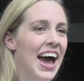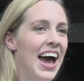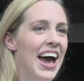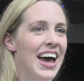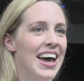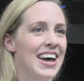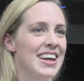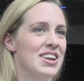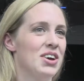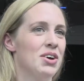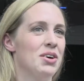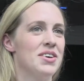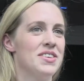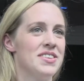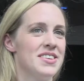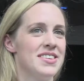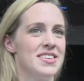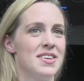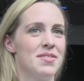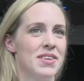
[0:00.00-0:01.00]
No,
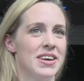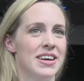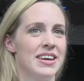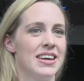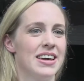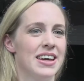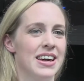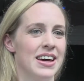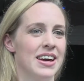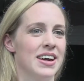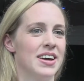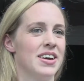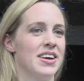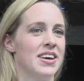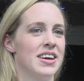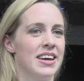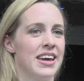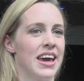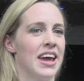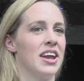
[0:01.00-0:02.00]
it's just something,
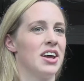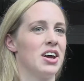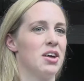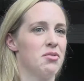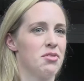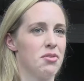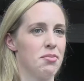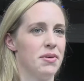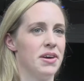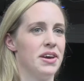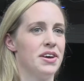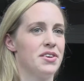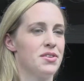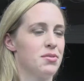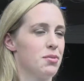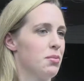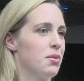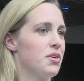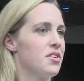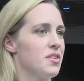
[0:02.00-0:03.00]
it kind of comes with being a
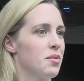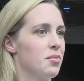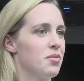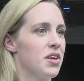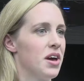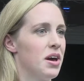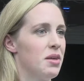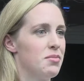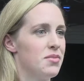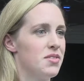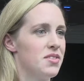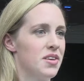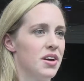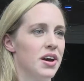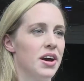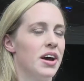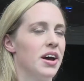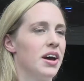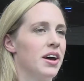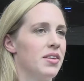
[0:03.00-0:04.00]
swimmer sometimes.
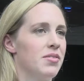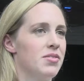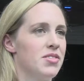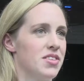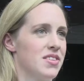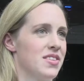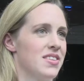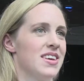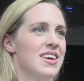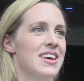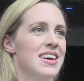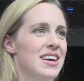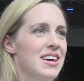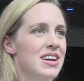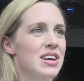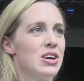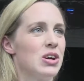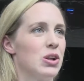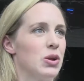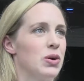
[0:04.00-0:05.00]
Just
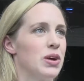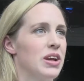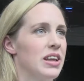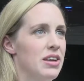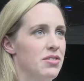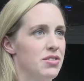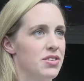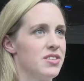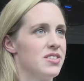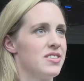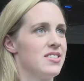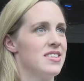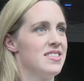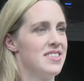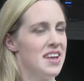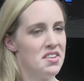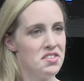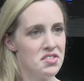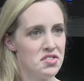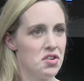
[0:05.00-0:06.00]
chlorine levels,
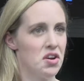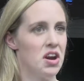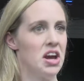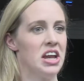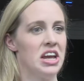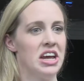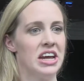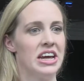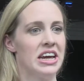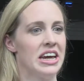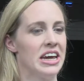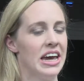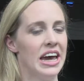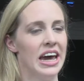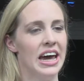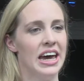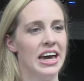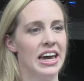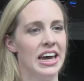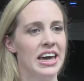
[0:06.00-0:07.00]
intense training,
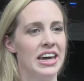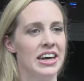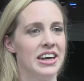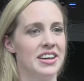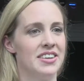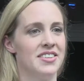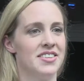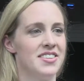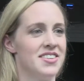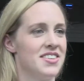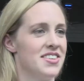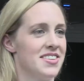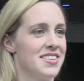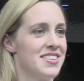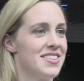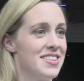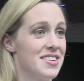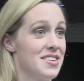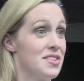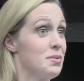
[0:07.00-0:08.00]
it can
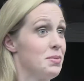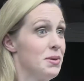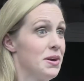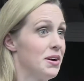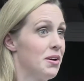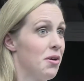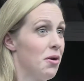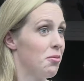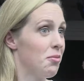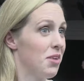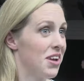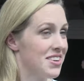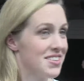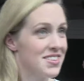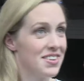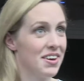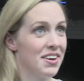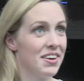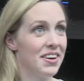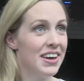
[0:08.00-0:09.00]
just disappear on me.
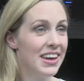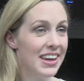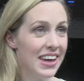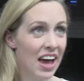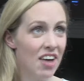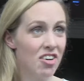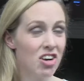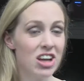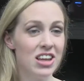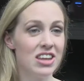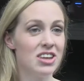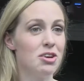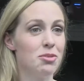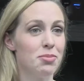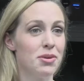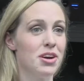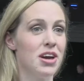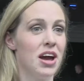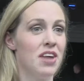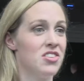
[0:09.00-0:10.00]
So I've got a little
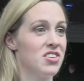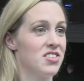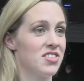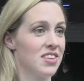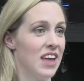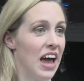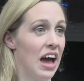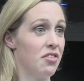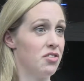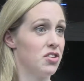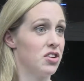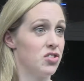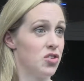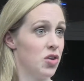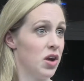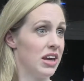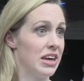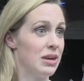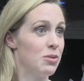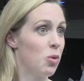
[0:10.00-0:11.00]
bit. I just have to
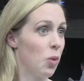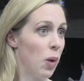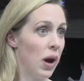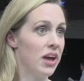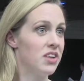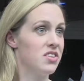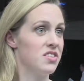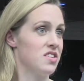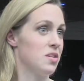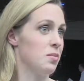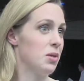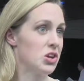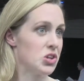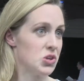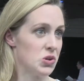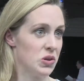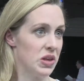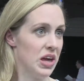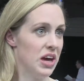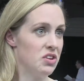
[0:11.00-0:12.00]
try and keep quiet just to make
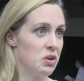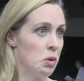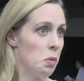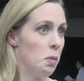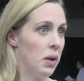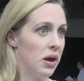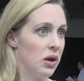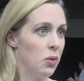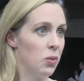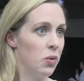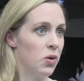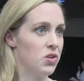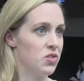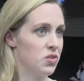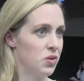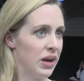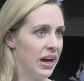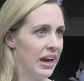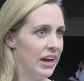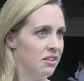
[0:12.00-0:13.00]
sure that I don't make it
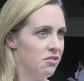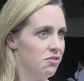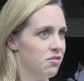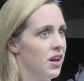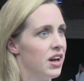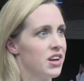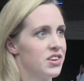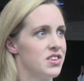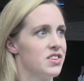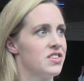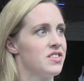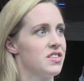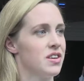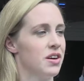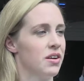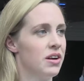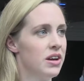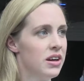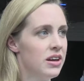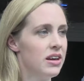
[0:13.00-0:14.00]
worse or get an infection.
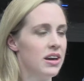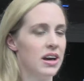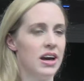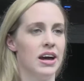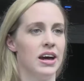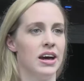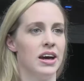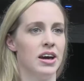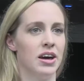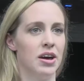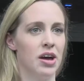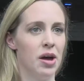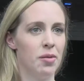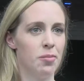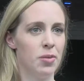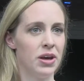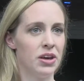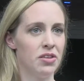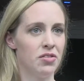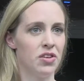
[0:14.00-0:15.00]
So
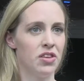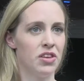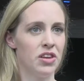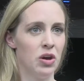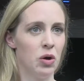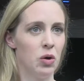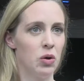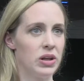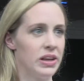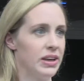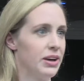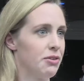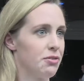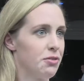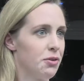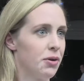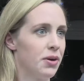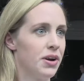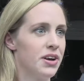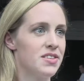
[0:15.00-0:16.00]
I've been given the all clear
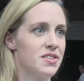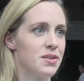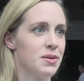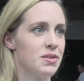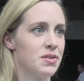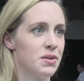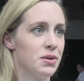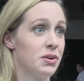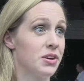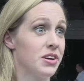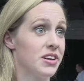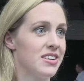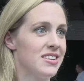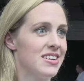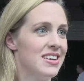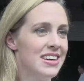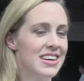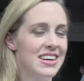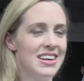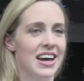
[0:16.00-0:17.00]
for it, so it's all good.
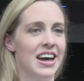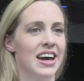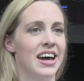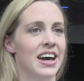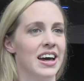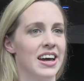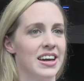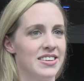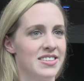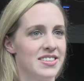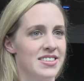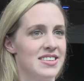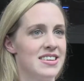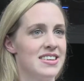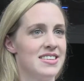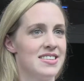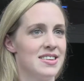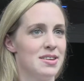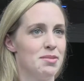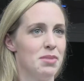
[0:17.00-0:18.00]
Just
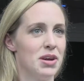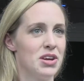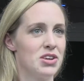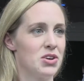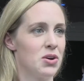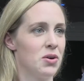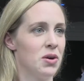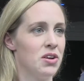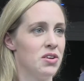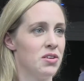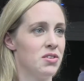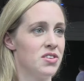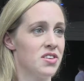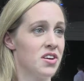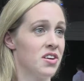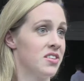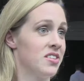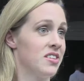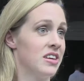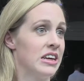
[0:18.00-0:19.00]
need to make sure I don't
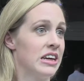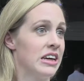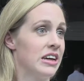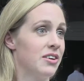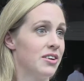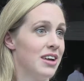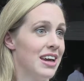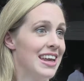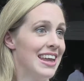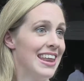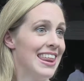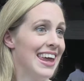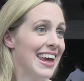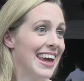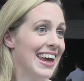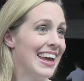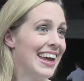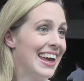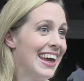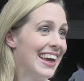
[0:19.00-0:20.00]
start singing or
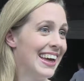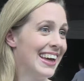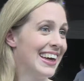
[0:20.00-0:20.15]
anything.